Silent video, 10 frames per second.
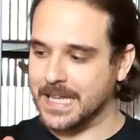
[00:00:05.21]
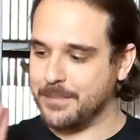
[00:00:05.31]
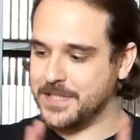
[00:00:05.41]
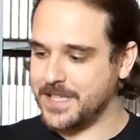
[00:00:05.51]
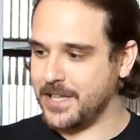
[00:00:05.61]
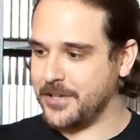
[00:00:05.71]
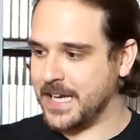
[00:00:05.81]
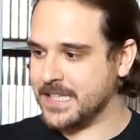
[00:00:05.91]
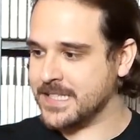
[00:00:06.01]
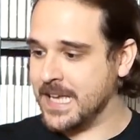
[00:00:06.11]
let me tell you
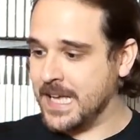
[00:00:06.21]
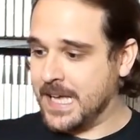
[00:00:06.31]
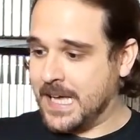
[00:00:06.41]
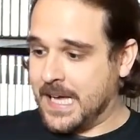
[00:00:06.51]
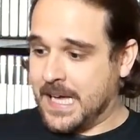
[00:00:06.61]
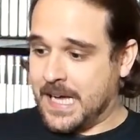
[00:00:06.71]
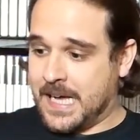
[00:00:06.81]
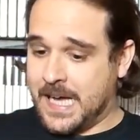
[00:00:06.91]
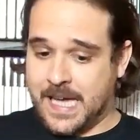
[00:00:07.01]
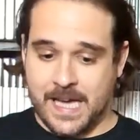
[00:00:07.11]
guys,
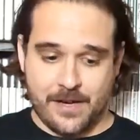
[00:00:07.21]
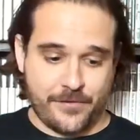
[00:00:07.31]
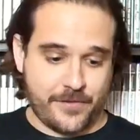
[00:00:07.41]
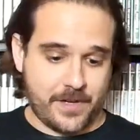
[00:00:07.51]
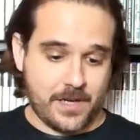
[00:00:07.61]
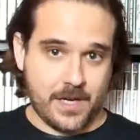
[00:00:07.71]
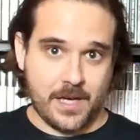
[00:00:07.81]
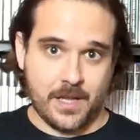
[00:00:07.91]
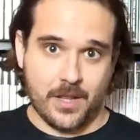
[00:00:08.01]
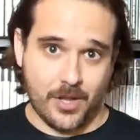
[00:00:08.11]
I have
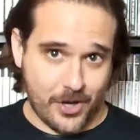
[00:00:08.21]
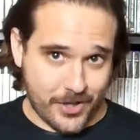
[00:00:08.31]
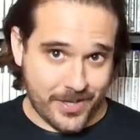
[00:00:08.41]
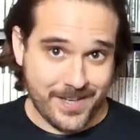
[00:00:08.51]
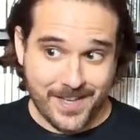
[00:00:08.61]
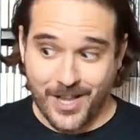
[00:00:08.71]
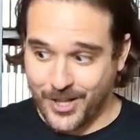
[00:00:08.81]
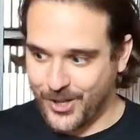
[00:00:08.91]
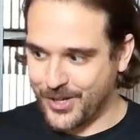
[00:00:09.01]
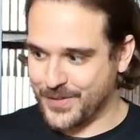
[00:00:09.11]
a lot
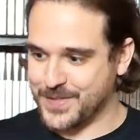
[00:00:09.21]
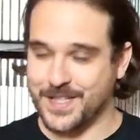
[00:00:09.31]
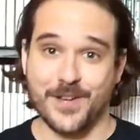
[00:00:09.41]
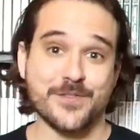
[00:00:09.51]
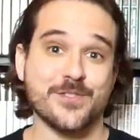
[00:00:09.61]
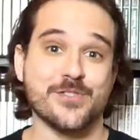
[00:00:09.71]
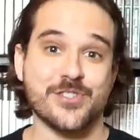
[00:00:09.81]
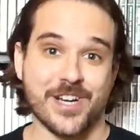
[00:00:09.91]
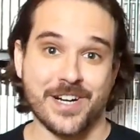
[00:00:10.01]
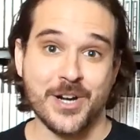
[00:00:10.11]
of stuff to
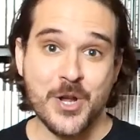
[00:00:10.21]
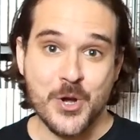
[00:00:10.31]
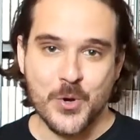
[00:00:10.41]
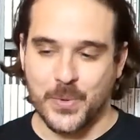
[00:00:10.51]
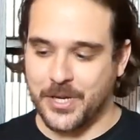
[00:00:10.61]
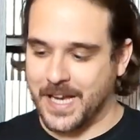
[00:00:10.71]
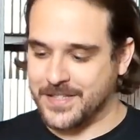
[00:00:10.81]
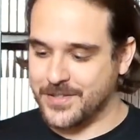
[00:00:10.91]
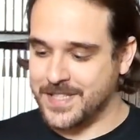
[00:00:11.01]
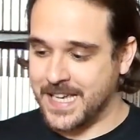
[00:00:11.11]
share with you
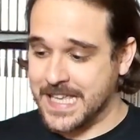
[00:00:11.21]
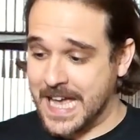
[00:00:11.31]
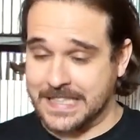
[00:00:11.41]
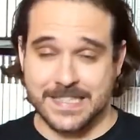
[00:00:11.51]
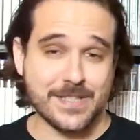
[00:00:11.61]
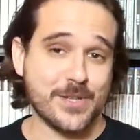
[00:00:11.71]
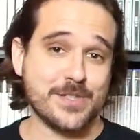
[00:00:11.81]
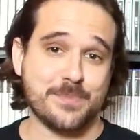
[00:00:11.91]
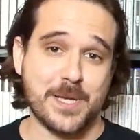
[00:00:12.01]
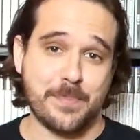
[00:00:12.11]
guys today. Yeah, this is going
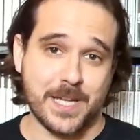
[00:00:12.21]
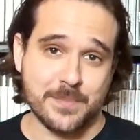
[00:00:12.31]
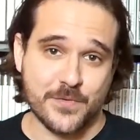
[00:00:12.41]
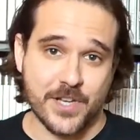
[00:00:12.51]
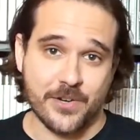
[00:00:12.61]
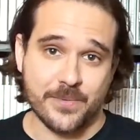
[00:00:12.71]
to be a pickups video.